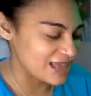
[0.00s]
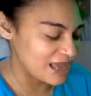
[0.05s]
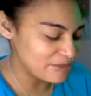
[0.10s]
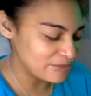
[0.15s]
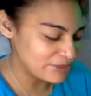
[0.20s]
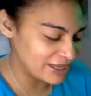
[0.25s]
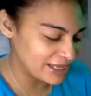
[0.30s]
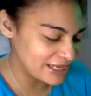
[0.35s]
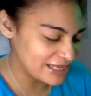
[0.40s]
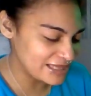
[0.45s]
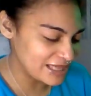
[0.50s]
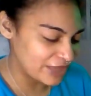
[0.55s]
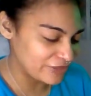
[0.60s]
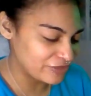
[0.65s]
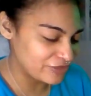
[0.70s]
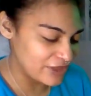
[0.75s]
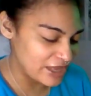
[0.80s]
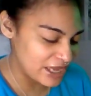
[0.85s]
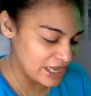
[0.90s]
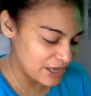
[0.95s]
I'm getting that
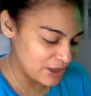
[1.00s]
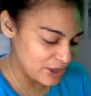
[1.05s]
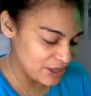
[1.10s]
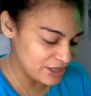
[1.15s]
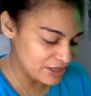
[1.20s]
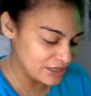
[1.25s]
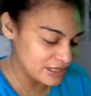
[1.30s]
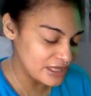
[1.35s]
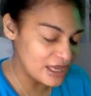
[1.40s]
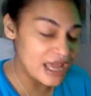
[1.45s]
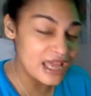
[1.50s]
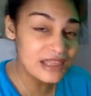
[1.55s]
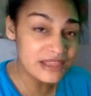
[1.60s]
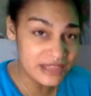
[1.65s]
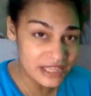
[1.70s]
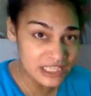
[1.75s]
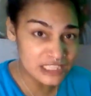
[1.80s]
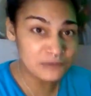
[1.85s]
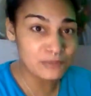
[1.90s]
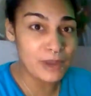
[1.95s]
in
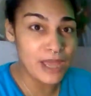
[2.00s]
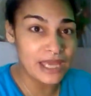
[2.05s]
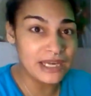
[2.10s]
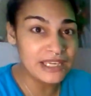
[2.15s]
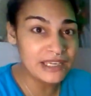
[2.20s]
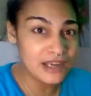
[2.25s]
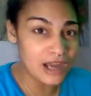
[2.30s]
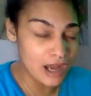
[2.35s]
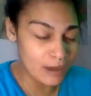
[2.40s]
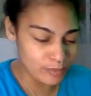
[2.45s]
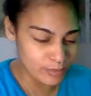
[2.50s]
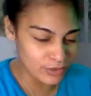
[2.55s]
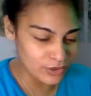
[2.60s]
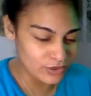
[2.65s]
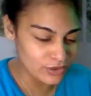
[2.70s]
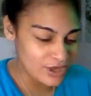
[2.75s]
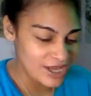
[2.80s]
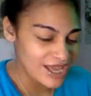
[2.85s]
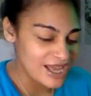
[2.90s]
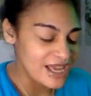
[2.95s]
this petty
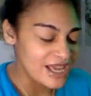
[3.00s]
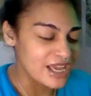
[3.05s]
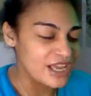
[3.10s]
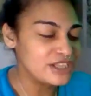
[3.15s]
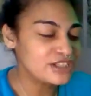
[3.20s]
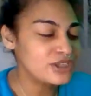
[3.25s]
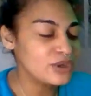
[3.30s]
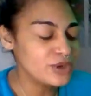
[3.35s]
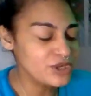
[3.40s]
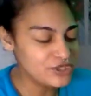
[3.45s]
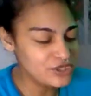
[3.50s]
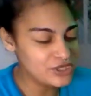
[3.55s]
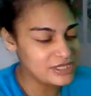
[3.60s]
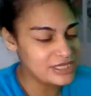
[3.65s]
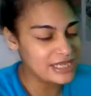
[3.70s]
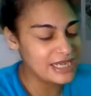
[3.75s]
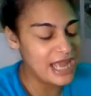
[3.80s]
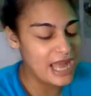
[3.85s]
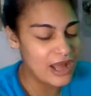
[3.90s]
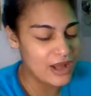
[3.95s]
couple. It's so
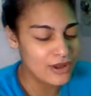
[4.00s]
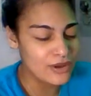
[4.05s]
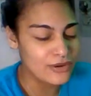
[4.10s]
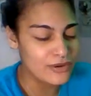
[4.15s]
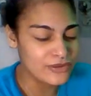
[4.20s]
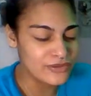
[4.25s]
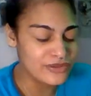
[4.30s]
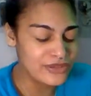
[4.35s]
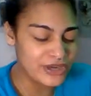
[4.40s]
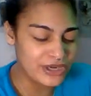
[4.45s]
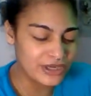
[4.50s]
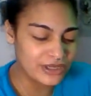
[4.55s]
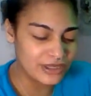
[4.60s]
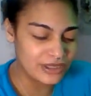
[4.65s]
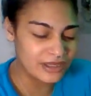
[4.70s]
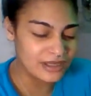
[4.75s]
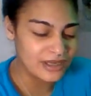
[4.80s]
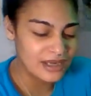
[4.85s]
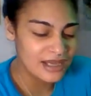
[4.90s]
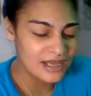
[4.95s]
interesting how
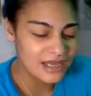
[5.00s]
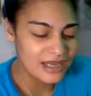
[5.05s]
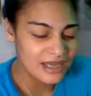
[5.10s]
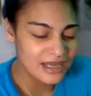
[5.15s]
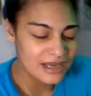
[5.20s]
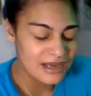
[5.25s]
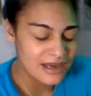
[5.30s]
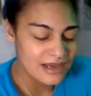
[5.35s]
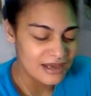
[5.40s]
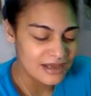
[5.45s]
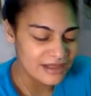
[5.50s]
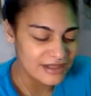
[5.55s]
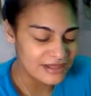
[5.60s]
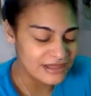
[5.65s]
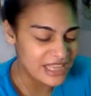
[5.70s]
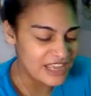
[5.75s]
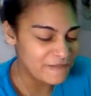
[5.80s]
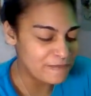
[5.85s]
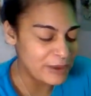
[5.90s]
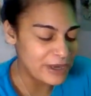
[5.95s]

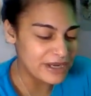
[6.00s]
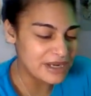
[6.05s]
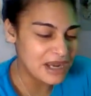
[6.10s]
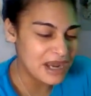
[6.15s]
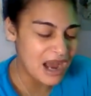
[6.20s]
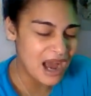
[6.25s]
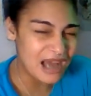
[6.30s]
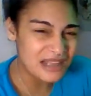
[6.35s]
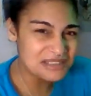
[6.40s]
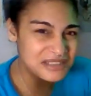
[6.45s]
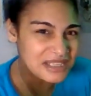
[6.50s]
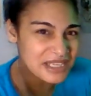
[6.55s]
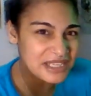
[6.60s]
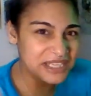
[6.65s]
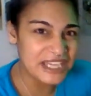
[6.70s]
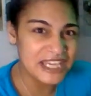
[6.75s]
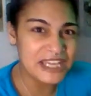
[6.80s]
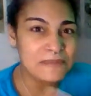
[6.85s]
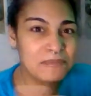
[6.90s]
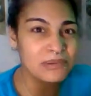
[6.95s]
they've been constant
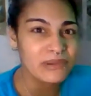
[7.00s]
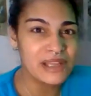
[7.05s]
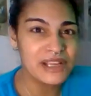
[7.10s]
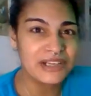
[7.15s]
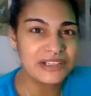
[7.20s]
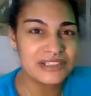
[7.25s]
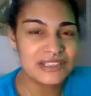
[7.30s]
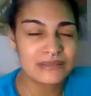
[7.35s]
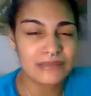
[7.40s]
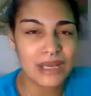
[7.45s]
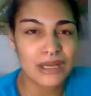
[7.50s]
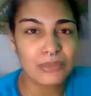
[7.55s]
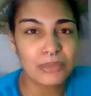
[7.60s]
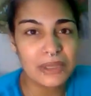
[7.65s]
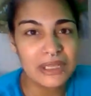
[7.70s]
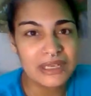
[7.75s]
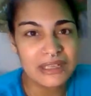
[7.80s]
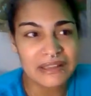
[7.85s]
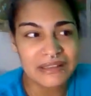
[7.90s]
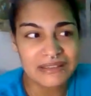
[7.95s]
key players in my
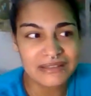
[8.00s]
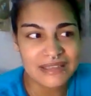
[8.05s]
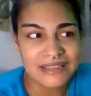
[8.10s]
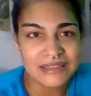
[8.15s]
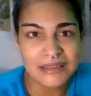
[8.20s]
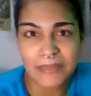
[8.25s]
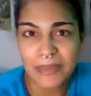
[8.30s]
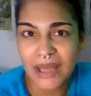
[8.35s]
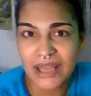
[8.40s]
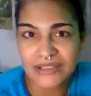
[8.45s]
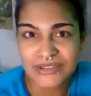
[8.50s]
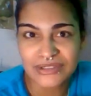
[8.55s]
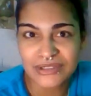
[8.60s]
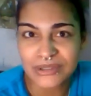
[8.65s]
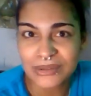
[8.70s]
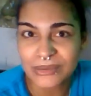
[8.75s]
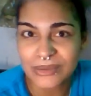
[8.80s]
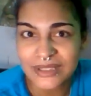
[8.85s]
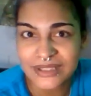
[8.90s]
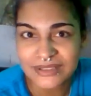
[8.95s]
readings like the past
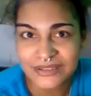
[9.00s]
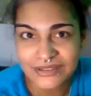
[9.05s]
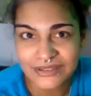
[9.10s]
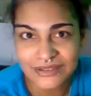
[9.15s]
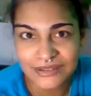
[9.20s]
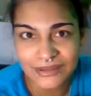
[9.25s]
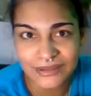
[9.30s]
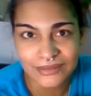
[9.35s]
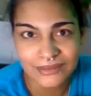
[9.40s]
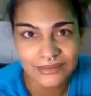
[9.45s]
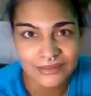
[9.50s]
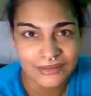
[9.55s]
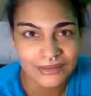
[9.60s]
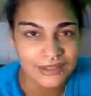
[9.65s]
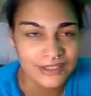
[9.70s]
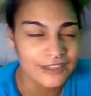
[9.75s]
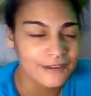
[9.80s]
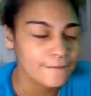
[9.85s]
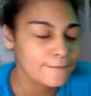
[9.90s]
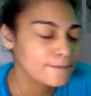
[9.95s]
2 weeks or so,
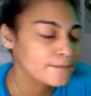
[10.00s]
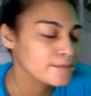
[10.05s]
right?